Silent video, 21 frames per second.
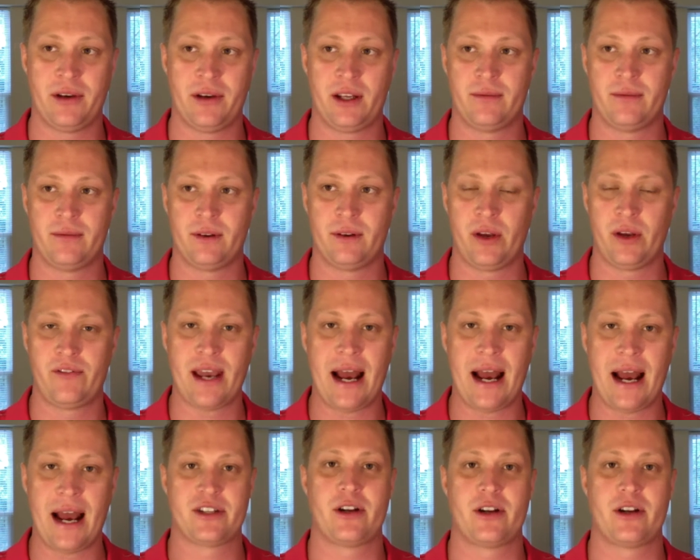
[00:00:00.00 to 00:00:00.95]
we've
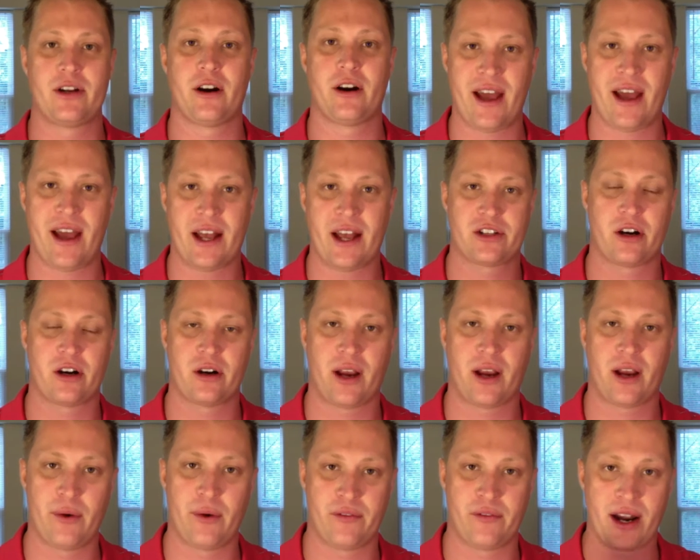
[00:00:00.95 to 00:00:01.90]
got this in our fast start
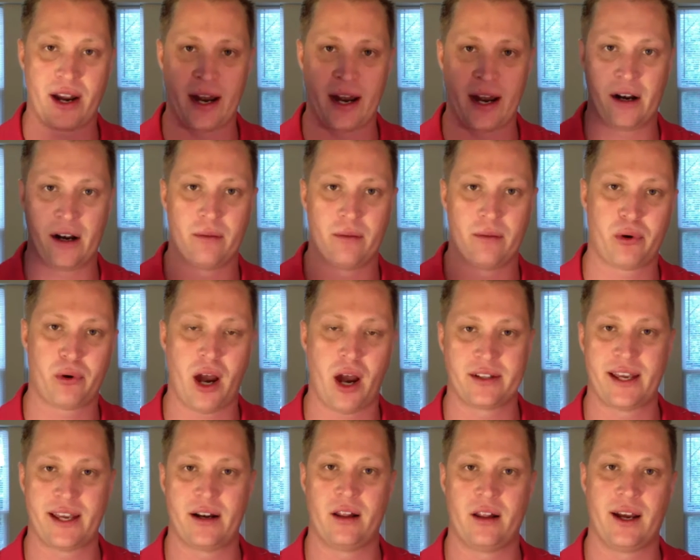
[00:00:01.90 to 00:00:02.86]
guide. We've got an
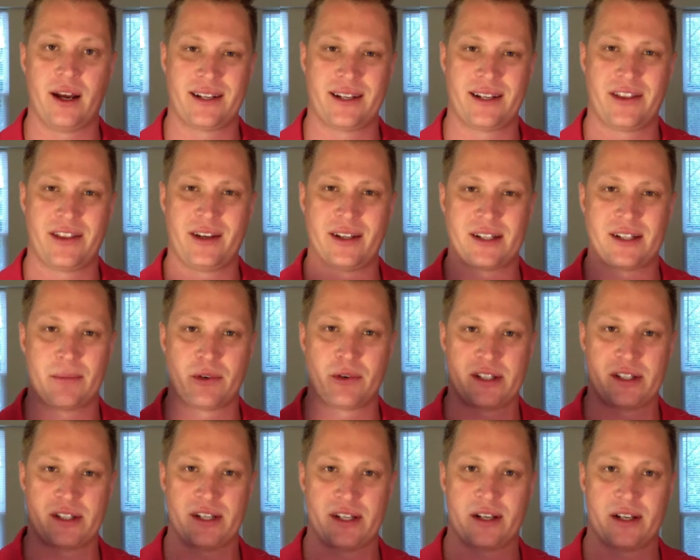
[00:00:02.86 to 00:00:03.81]
product analyzing. I think it's number
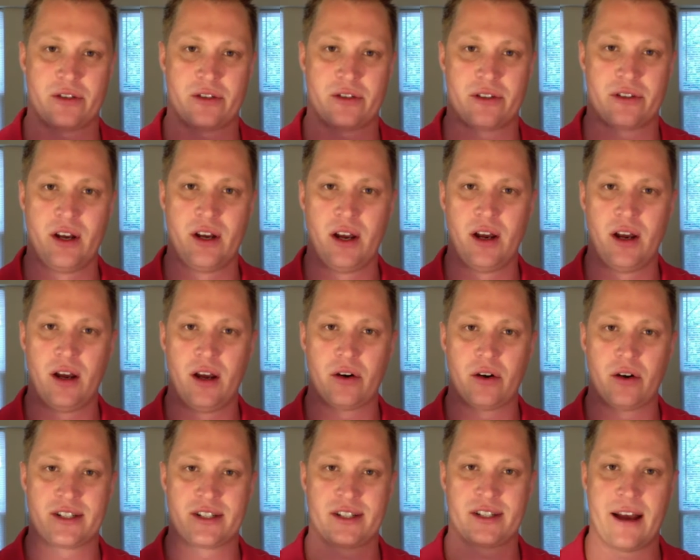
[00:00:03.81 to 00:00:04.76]
6 or
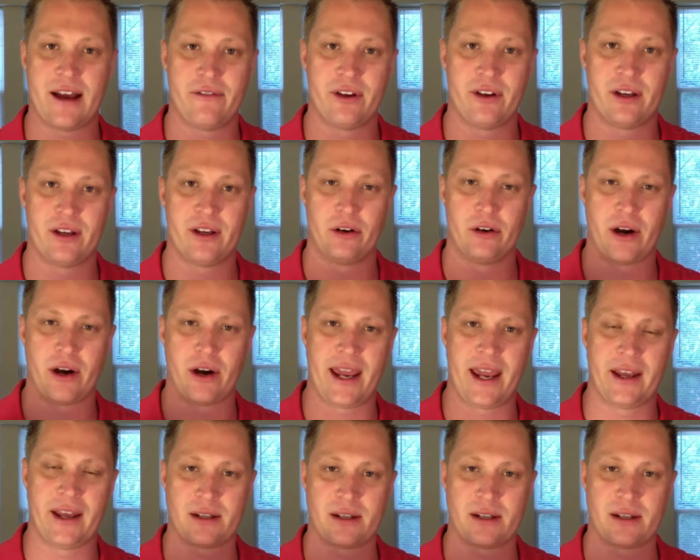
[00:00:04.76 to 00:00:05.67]
7 or 8 somewhere